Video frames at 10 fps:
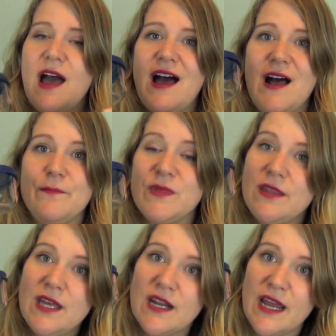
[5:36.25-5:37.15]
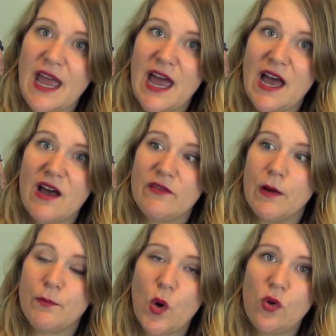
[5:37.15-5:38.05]
Um, and then I have
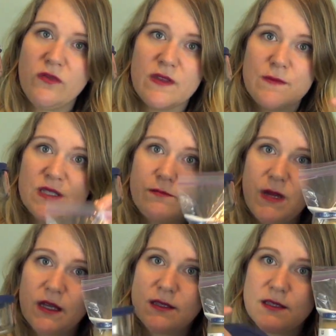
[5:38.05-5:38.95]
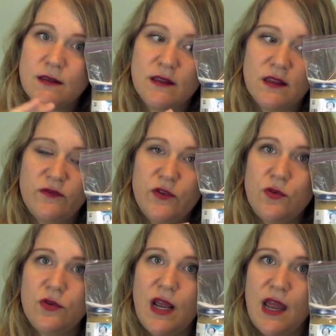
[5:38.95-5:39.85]
a bowl for them to mix the
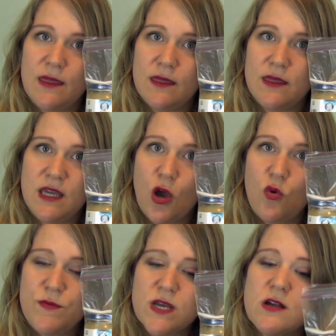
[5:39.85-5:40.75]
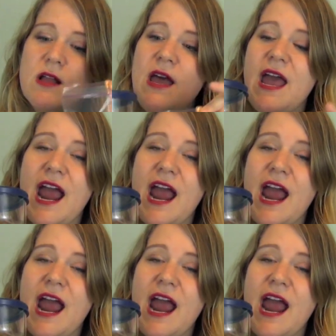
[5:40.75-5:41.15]
food and the oatmeal.